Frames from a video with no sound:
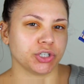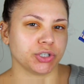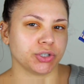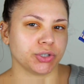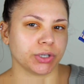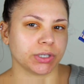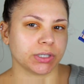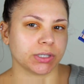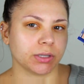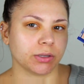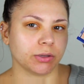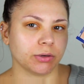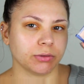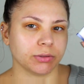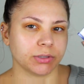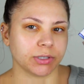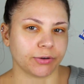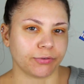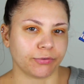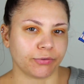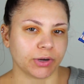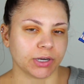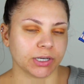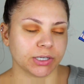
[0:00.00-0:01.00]
just looks a little
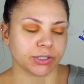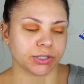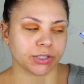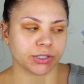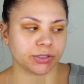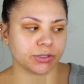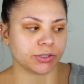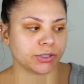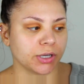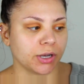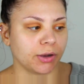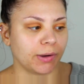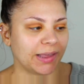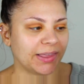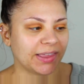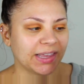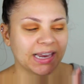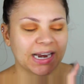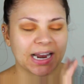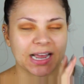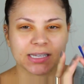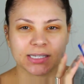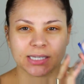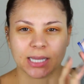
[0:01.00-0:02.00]
different. So I
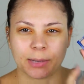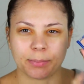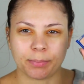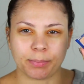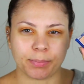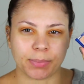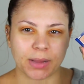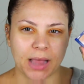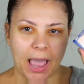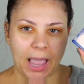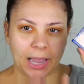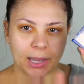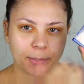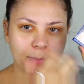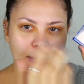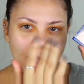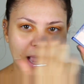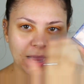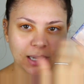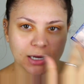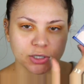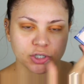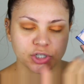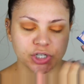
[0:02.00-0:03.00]
think it has like black
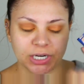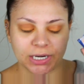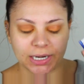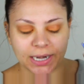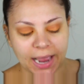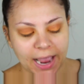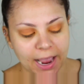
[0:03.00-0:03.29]
packaging